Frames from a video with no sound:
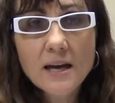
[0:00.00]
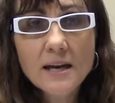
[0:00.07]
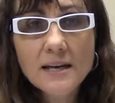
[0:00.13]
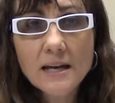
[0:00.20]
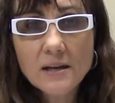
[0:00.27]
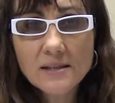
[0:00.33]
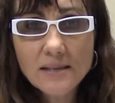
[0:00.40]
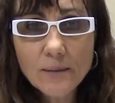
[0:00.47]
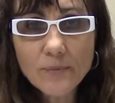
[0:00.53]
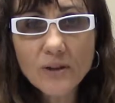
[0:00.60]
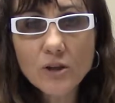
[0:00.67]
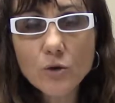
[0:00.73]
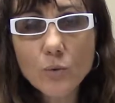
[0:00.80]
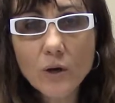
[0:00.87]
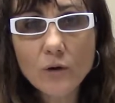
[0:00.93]
Now, something
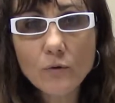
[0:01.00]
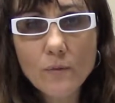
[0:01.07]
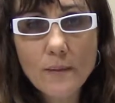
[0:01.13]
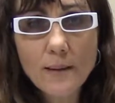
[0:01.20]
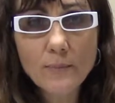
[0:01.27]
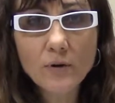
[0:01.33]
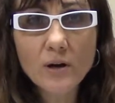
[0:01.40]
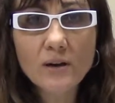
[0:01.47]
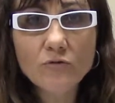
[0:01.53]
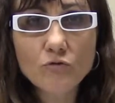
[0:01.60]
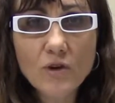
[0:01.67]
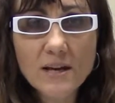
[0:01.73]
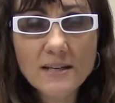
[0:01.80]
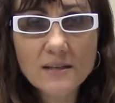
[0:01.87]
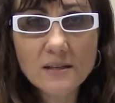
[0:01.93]
you want to remember in
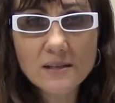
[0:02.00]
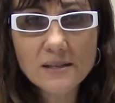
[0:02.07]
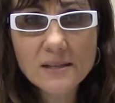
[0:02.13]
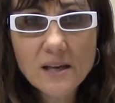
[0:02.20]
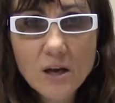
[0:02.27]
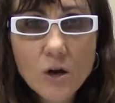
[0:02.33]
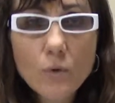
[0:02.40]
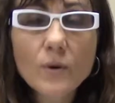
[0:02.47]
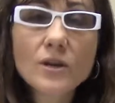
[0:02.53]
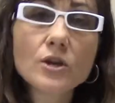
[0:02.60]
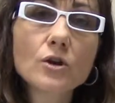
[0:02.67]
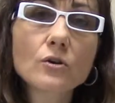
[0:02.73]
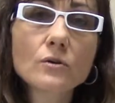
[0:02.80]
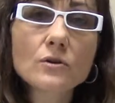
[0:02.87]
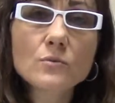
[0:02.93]
rentals, when
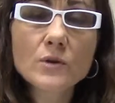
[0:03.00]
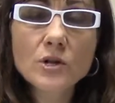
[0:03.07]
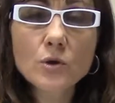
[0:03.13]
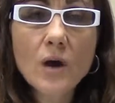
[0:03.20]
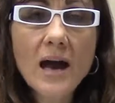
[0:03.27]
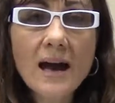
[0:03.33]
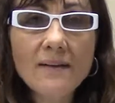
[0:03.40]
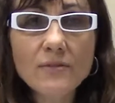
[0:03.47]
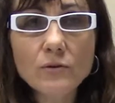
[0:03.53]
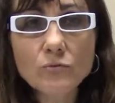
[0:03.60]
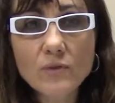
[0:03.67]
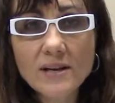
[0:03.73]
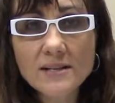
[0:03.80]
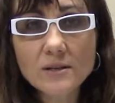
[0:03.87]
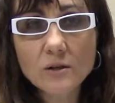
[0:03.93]
you have the
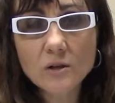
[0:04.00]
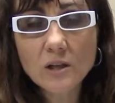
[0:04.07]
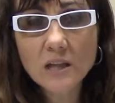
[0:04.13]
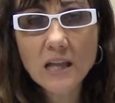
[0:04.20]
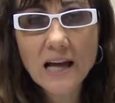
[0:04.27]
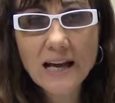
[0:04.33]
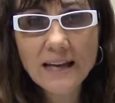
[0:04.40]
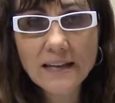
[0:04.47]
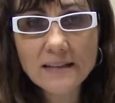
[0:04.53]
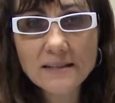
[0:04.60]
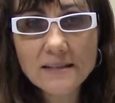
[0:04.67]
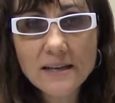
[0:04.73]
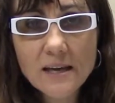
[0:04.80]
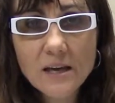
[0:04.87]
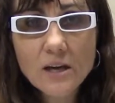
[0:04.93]
rental
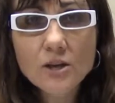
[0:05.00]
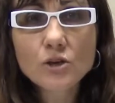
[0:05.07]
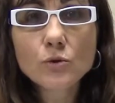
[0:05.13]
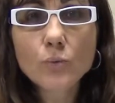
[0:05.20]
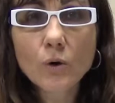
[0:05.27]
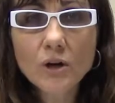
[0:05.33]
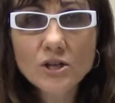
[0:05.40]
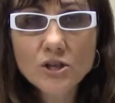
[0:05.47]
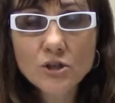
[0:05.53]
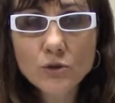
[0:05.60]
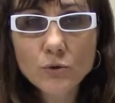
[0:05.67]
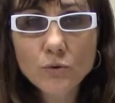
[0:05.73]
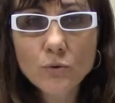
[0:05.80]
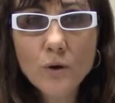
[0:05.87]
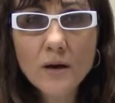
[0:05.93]
client, you want
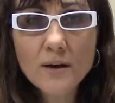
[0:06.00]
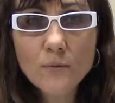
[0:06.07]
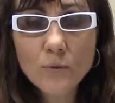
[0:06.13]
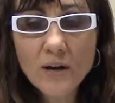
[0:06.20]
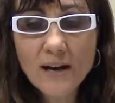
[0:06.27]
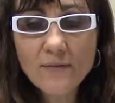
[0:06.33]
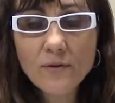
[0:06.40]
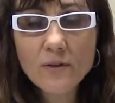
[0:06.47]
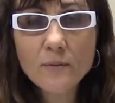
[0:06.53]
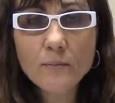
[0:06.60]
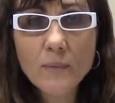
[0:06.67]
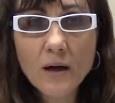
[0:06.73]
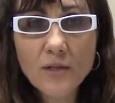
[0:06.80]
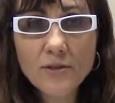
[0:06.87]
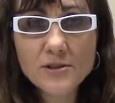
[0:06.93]
to, whatever the
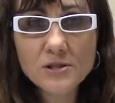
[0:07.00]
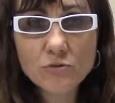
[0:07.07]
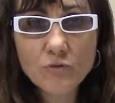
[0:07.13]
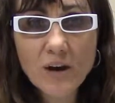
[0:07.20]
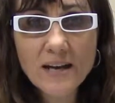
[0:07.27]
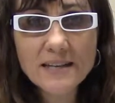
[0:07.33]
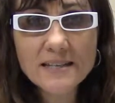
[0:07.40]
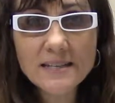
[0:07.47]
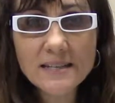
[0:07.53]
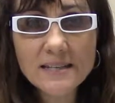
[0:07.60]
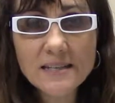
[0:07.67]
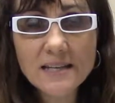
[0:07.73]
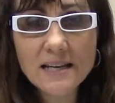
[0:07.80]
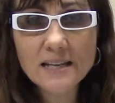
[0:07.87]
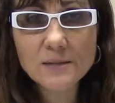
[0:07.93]
month's rent
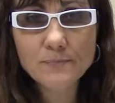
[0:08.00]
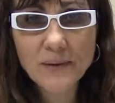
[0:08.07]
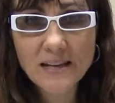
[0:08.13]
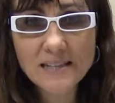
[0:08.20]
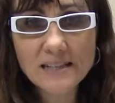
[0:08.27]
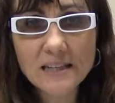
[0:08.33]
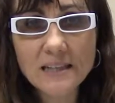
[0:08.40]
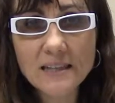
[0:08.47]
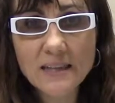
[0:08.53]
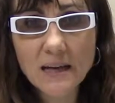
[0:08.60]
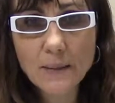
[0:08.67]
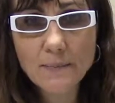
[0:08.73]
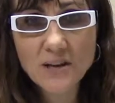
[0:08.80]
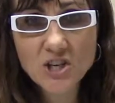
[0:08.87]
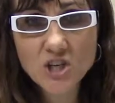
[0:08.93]
is basically the
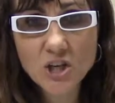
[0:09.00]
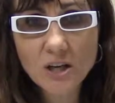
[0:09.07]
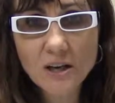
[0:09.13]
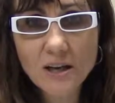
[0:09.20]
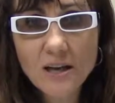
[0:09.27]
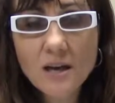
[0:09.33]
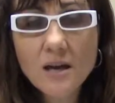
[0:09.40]
commission.